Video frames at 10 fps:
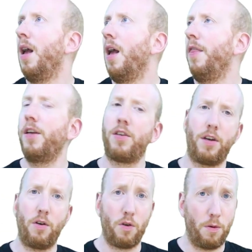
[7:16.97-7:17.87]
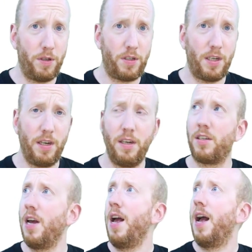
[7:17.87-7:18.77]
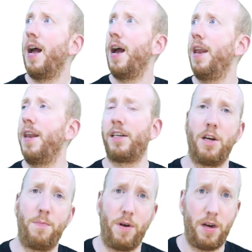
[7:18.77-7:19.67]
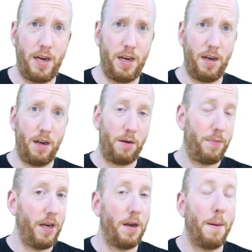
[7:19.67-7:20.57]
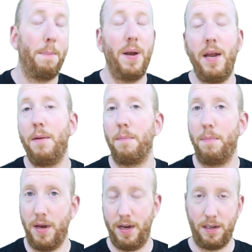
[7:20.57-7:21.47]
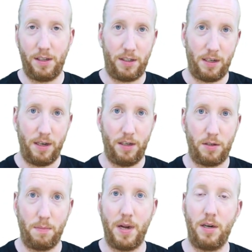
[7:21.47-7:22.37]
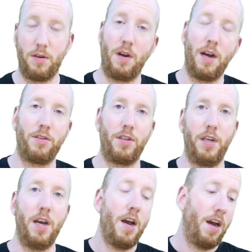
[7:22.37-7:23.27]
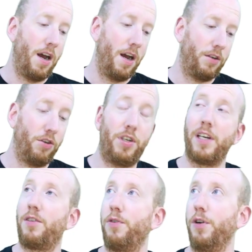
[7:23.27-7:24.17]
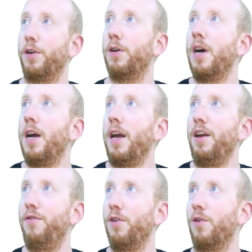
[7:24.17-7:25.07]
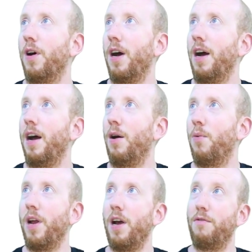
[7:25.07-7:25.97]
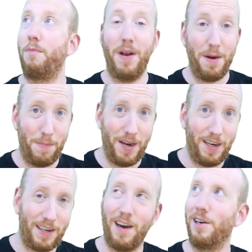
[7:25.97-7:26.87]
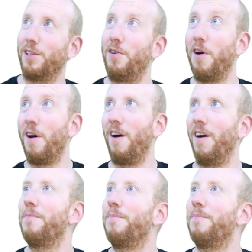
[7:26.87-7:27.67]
These are the recommended settings, and next up are being the bling bling settings Michal Orlowski suggests for you if you want to have a bling blinged out car.